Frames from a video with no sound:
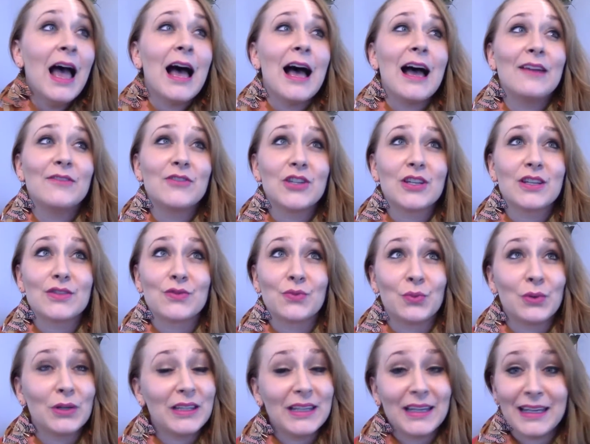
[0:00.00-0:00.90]
I've just
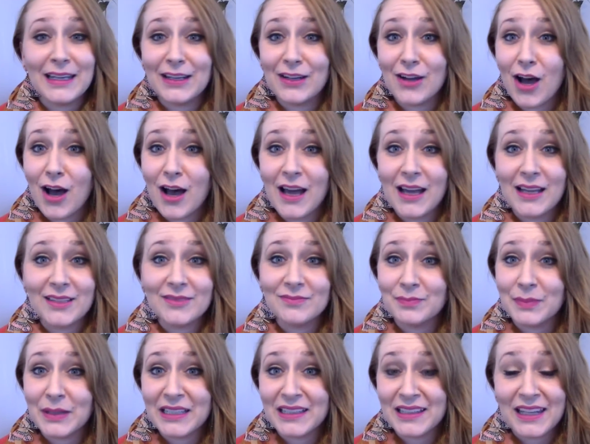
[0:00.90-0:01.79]
really
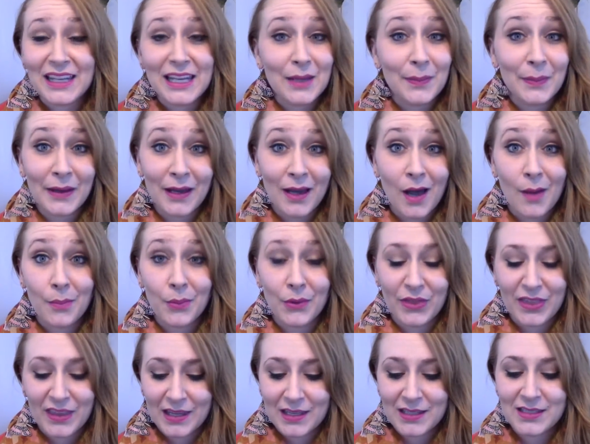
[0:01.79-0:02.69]
not been keeping up
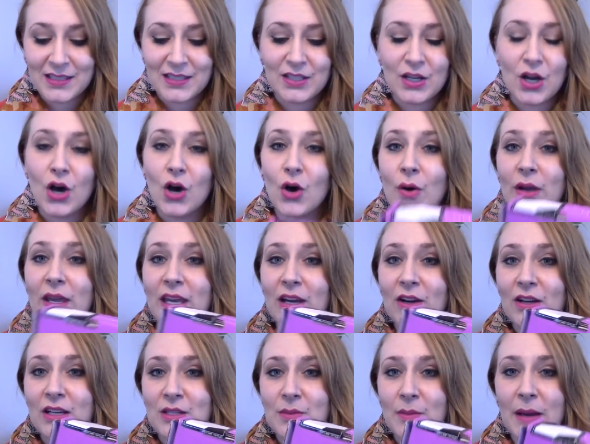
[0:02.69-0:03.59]
with it. So
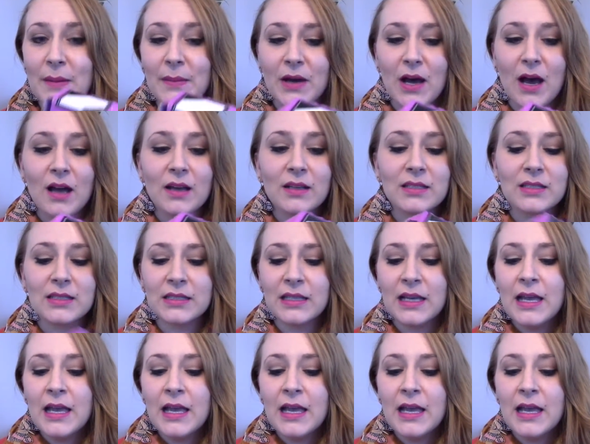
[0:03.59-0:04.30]
here is my box.